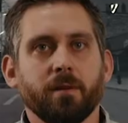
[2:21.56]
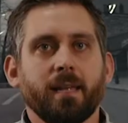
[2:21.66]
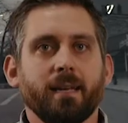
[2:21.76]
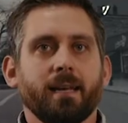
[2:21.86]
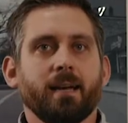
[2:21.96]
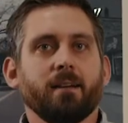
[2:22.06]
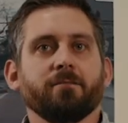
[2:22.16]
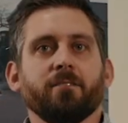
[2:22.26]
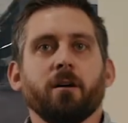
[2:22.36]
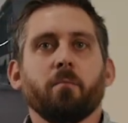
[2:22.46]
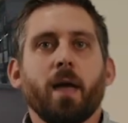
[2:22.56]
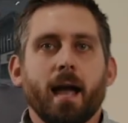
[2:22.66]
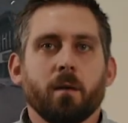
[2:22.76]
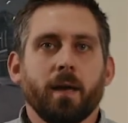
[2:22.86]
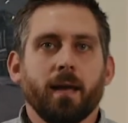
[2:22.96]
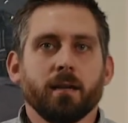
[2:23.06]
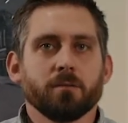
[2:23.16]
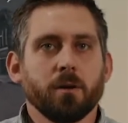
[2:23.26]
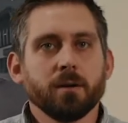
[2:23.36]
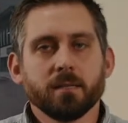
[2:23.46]
with any kind of back pain,
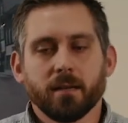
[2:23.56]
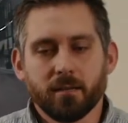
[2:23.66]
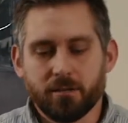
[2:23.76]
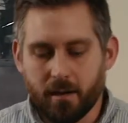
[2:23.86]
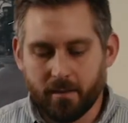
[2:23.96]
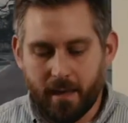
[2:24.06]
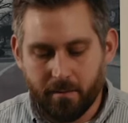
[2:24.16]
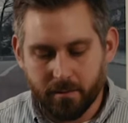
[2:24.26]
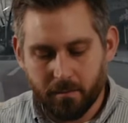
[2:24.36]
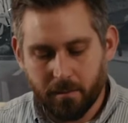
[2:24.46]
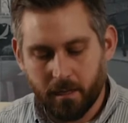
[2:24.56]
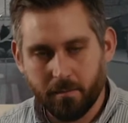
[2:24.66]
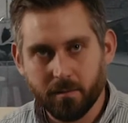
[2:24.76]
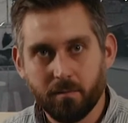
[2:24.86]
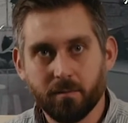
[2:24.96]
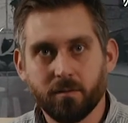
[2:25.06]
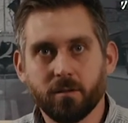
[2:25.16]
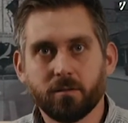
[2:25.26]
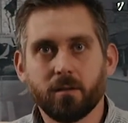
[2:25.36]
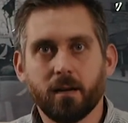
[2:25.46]
so we always like to check that when somebody comes in with
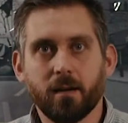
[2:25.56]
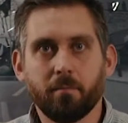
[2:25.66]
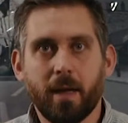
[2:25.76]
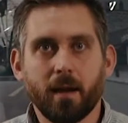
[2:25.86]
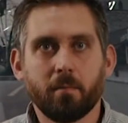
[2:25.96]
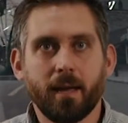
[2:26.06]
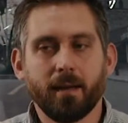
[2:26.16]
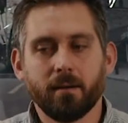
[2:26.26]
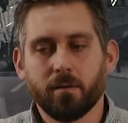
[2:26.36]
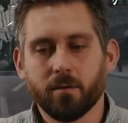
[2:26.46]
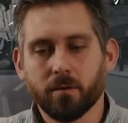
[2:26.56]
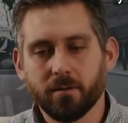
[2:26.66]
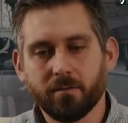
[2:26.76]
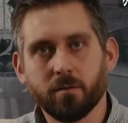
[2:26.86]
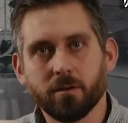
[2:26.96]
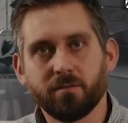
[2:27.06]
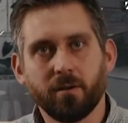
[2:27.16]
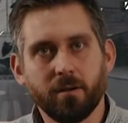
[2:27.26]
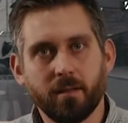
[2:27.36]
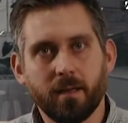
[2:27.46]
just back pain, or of course
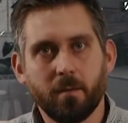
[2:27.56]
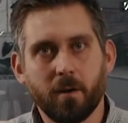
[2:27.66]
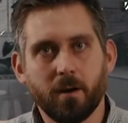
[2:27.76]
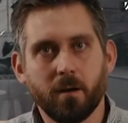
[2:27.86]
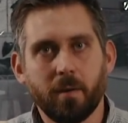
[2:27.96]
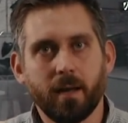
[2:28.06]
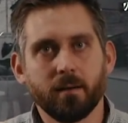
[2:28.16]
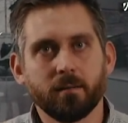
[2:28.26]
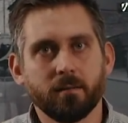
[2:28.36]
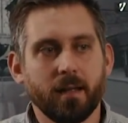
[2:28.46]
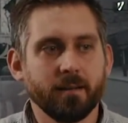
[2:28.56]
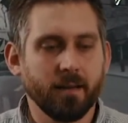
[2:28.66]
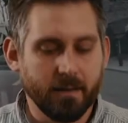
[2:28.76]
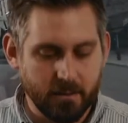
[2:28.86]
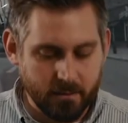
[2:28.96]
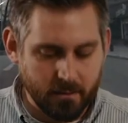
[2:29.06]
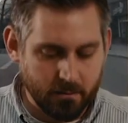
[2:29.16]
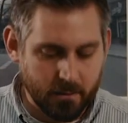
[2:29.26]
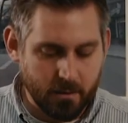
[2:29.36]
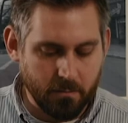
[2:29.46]
front of the hip area pain. A lot of tightness
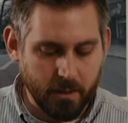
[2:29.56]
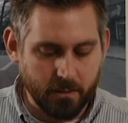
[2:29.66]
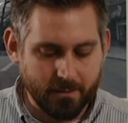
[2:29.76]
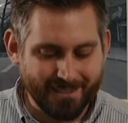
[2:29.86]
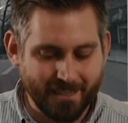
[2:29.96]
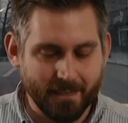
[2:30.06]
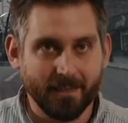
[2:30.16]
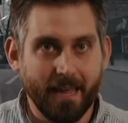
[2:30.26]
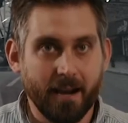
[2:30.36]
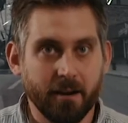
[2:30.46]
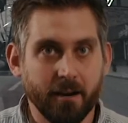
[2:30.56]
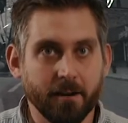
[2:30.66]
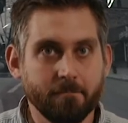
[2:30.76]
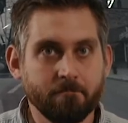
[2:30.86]
can be seen in that area.